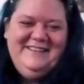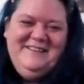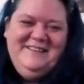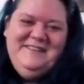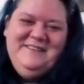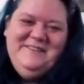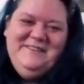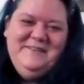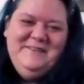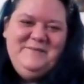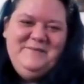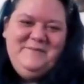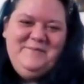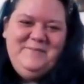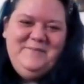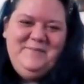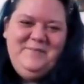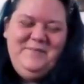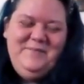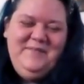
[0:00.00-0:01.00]

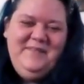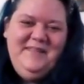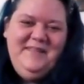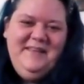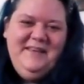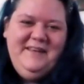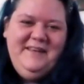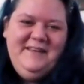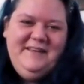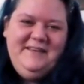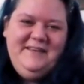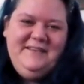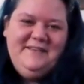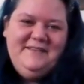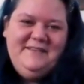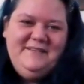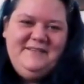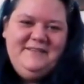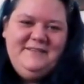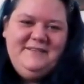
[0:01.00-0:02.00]

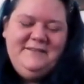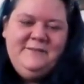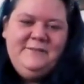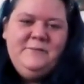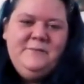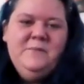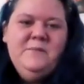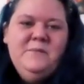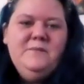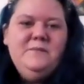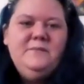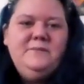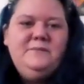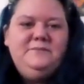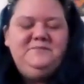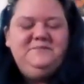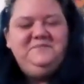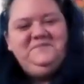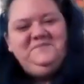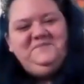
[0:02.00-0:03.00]

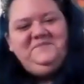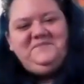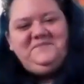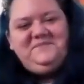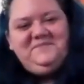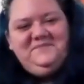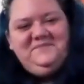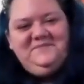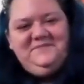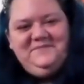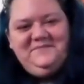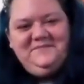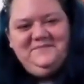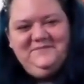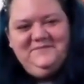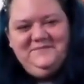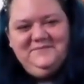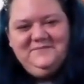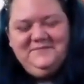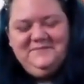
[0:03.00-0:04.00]

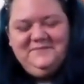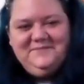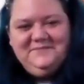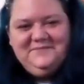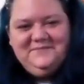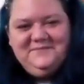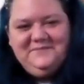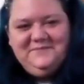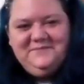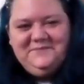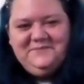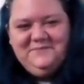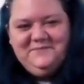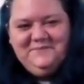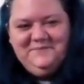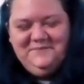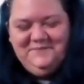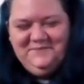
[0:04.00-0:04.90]
No words are spoken by the person on screen.